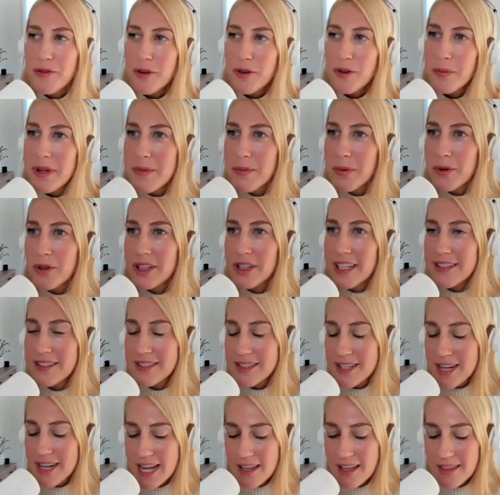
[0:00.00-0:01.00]
people
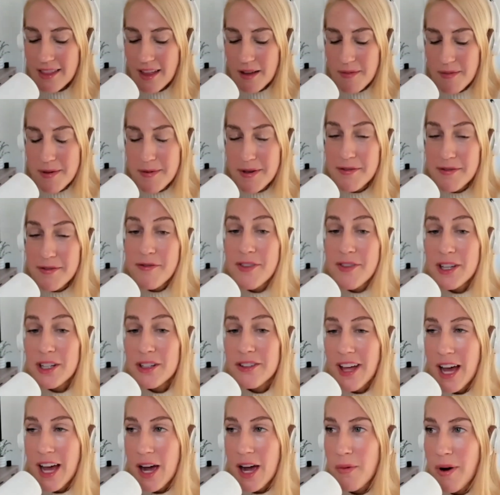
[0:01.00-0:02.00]
listening that maybe feel
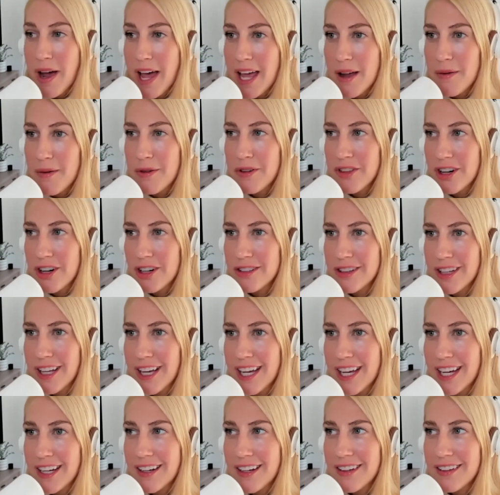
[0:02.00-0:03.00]
that way, where they're
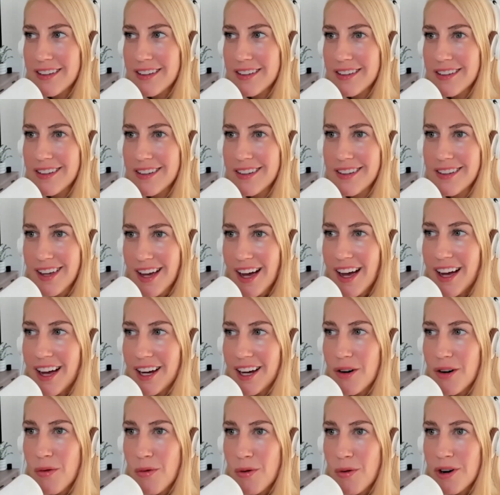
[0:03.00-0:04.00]
like, yeah,
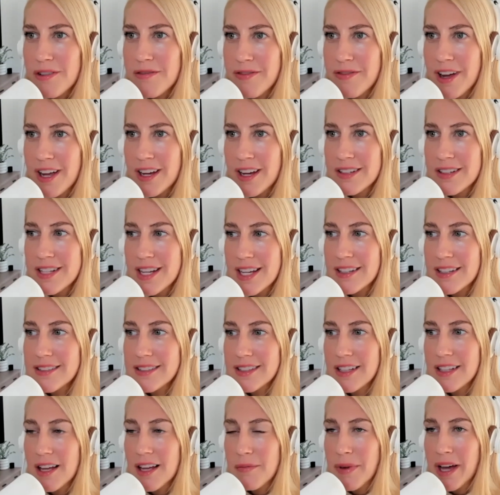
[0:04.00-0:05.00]
corn fed tastes
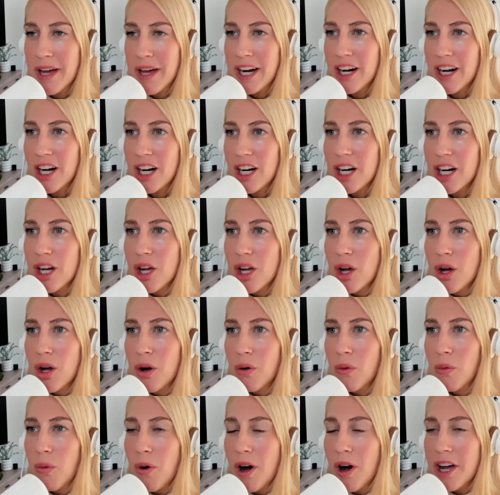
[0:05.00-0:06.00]
a lot better.
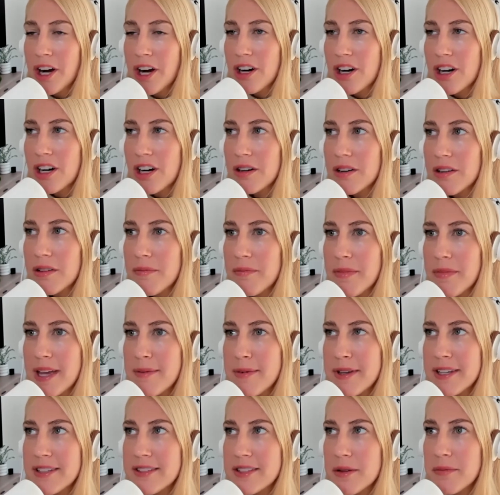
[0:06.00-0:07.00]
What are
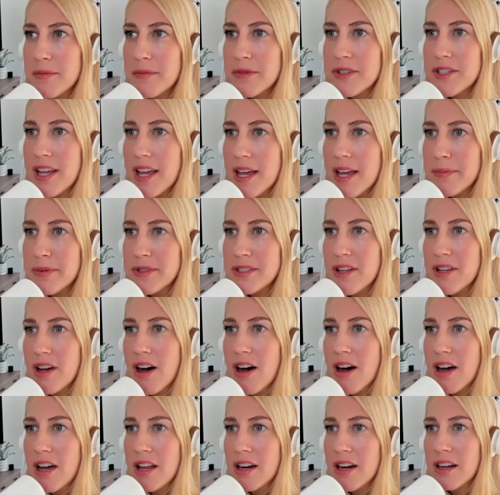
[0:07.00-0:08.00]
maybe some tips
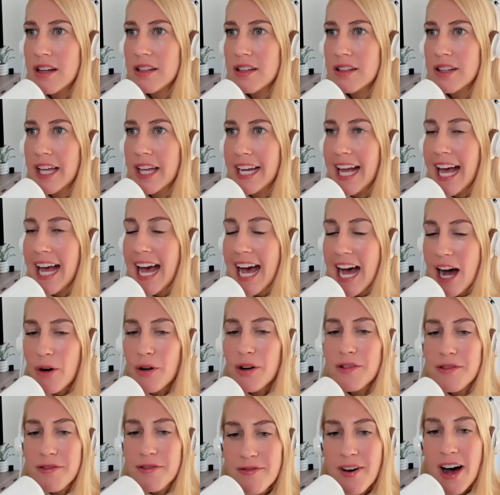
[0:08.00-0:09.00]
on like how to
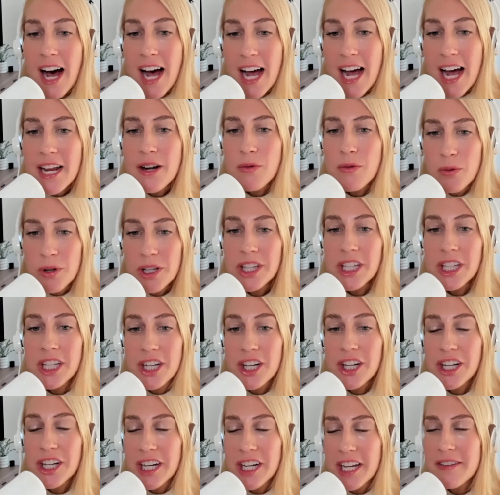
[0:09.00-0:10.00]
find really
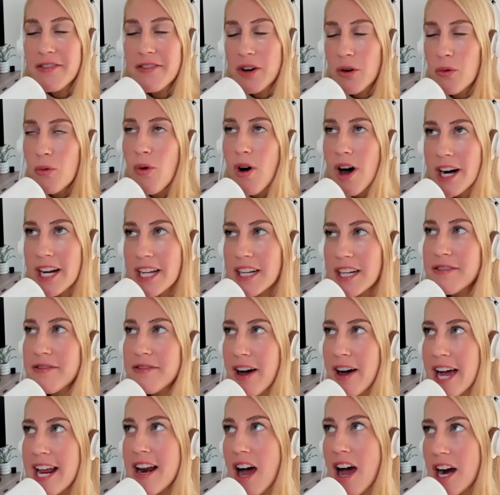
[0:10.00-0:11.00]
good, if they're wanting to
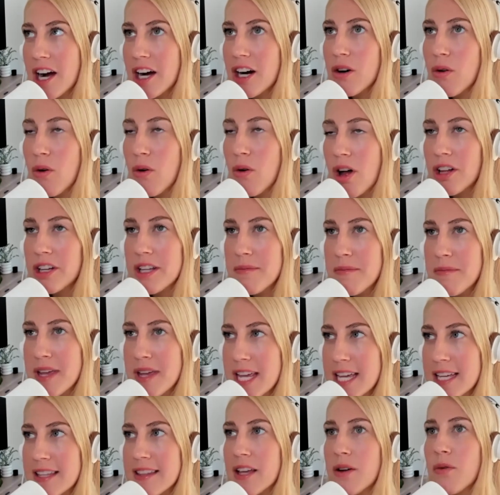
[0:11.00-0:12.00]
find higher quality
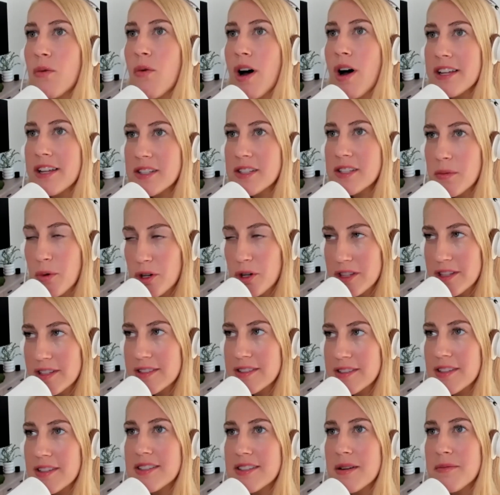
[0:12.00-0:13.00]
meat and they want to support the
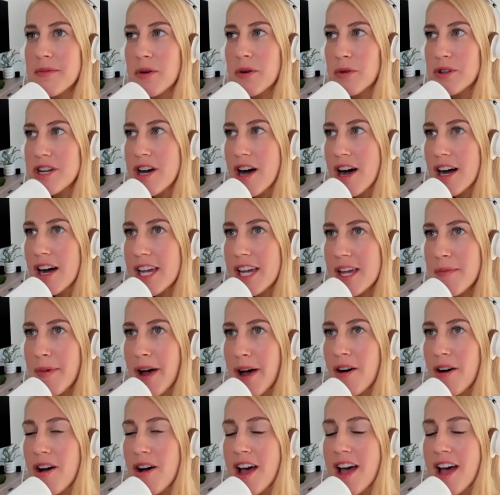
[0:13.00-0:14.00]
system that we're talking about,